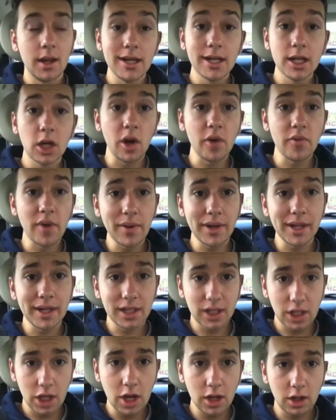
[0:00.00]
going around in
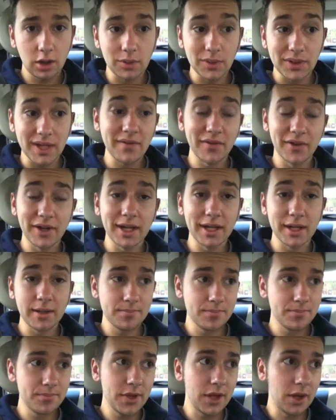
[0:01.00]
circles for
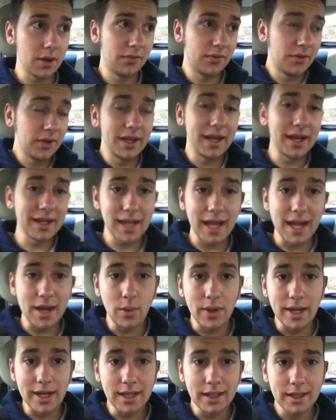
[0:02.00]
the next 8
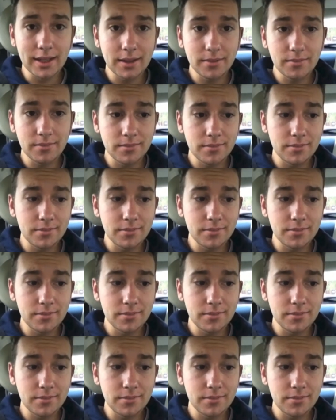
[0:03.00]
weeks,